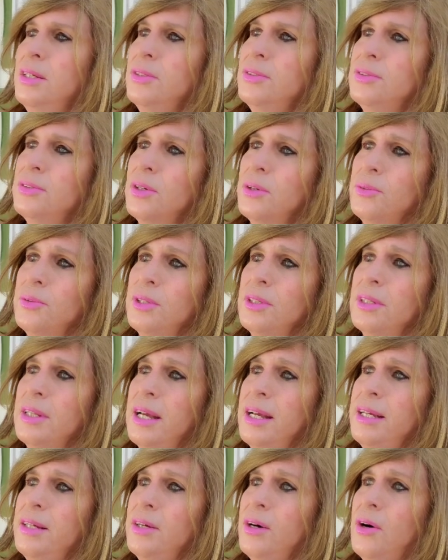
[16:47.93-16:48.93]
so that
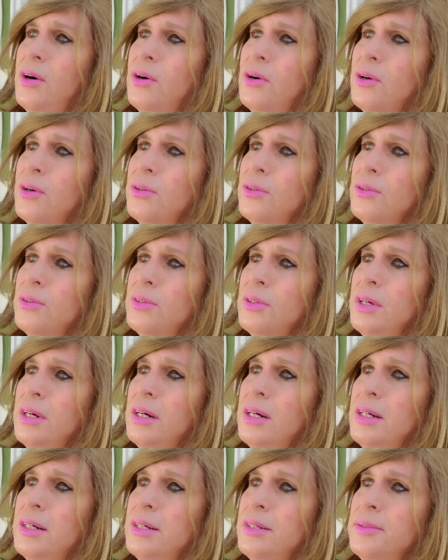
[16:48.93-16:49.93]
they are
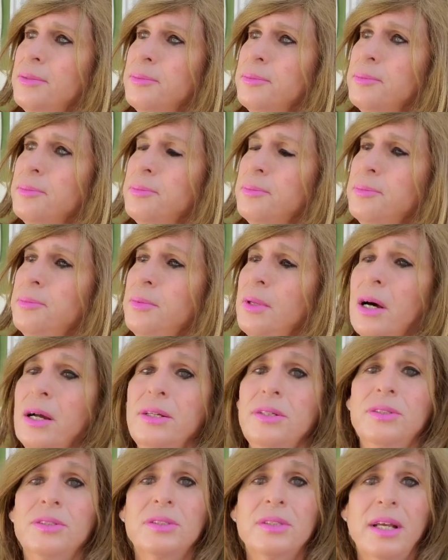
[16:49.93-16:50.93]
uh,
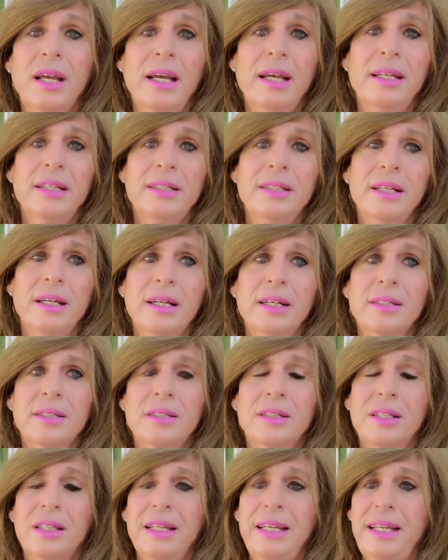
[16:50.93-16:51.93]
nice and uh,
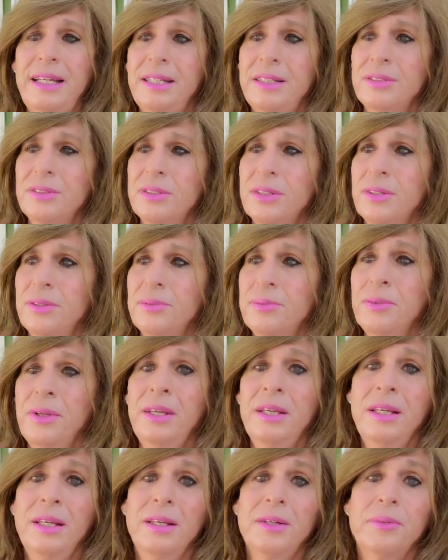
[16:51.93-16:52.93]
clean. So
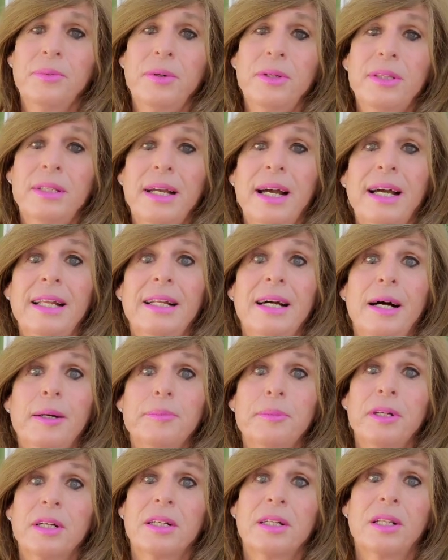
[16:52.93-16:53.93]
with that, I'm
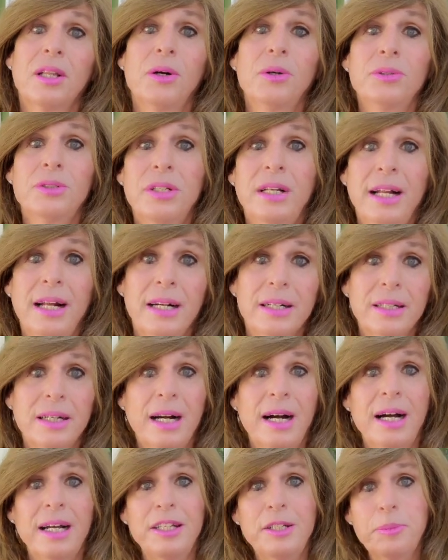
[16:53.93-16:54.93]
going to close it out,
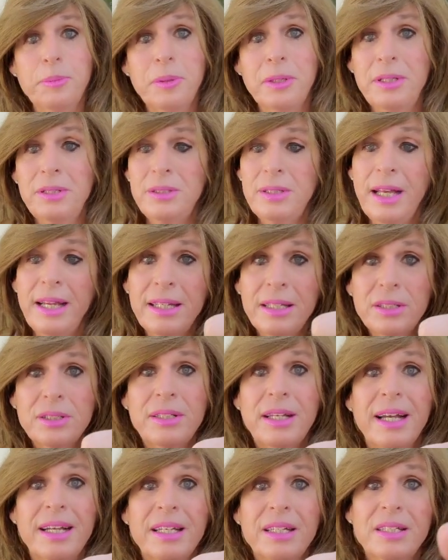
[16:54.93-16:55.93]
guys. Please take a
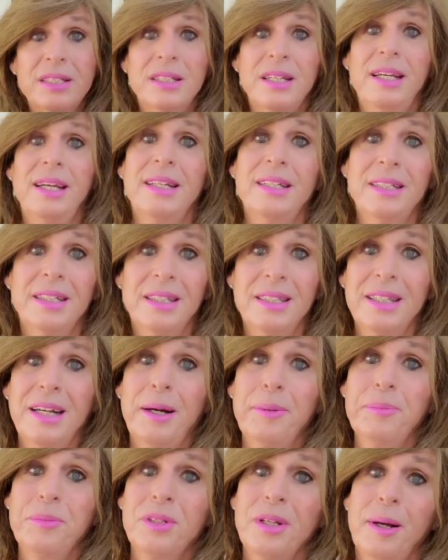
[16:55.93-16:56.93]
second to hit the
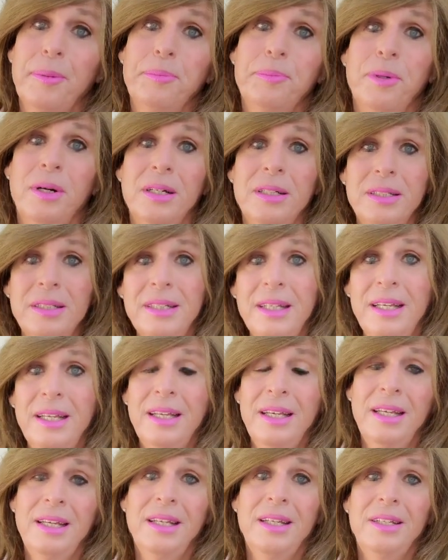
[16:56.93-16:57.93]
thumbs up button
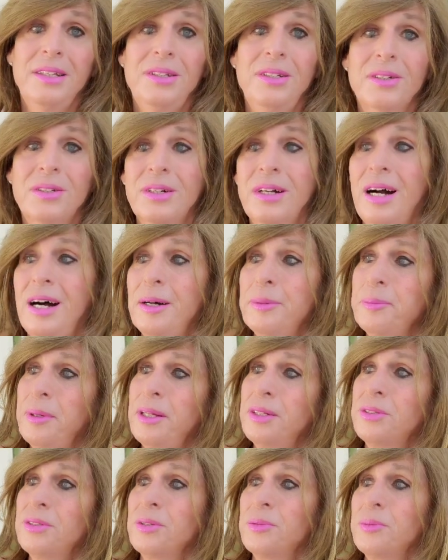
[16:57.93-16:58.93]
your
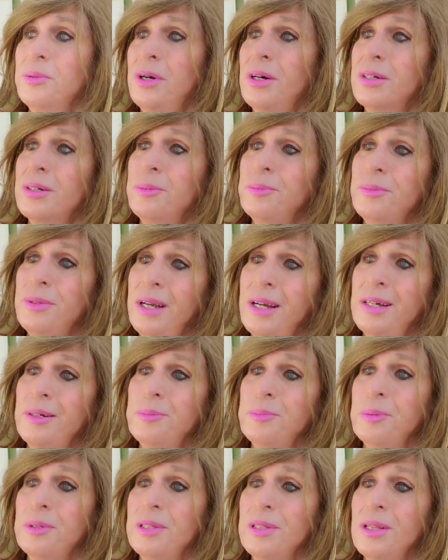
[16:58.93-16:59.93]
comments are welcome
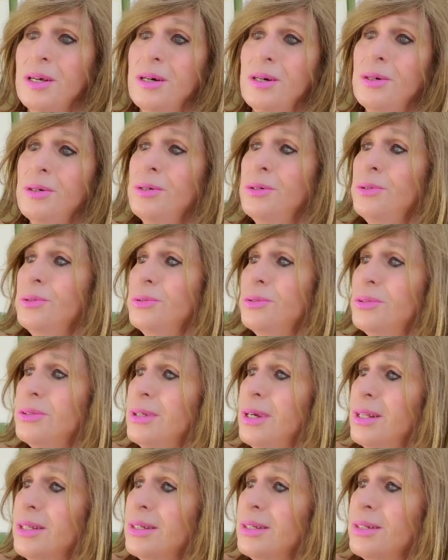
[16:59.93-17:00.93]
down below,
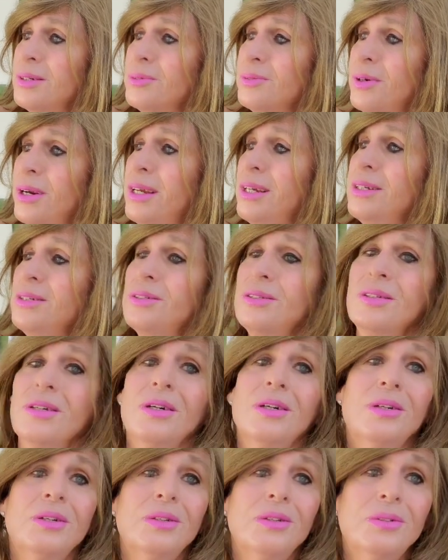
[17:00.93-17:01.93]
selling the
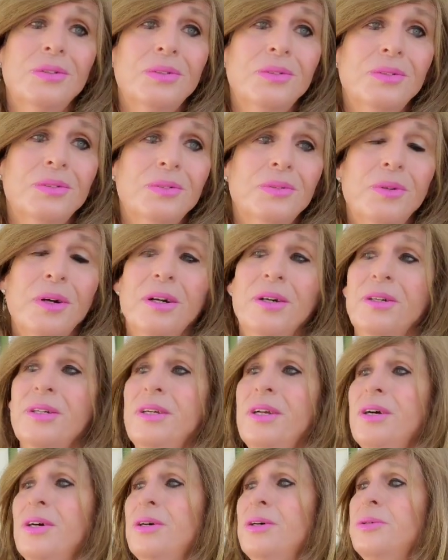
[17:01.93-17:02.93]
Rancho, where to
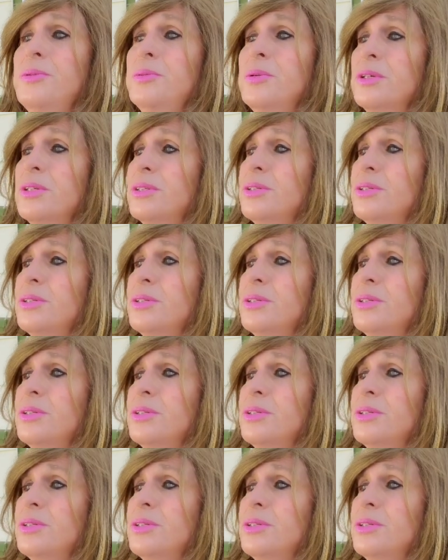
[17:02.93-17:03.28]
go, what